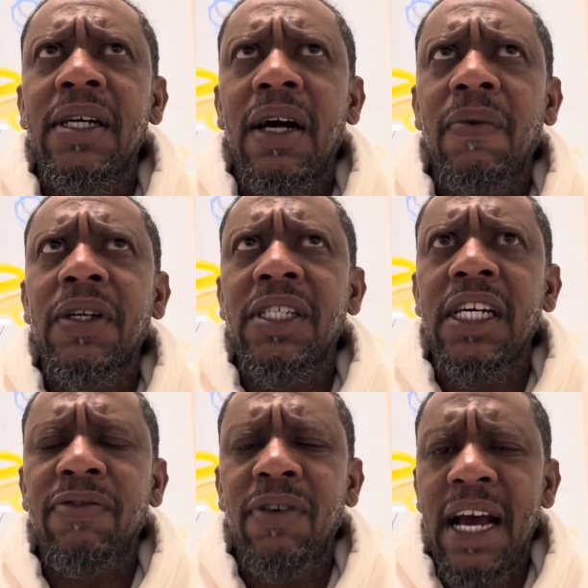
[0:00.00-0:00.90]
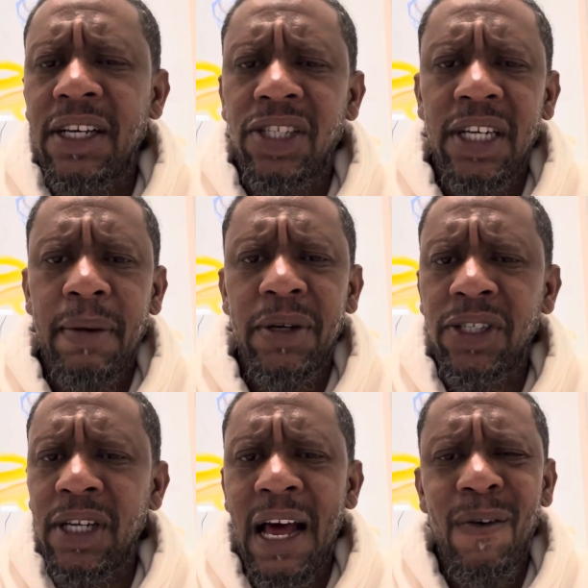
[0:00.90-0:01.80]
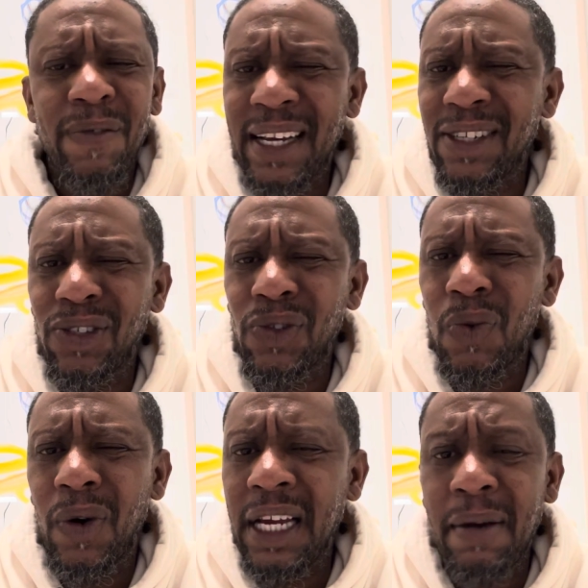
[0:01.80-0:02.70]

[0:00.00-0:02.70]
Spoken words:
I want to say it's 40. I have to check, but I don't think it's 20.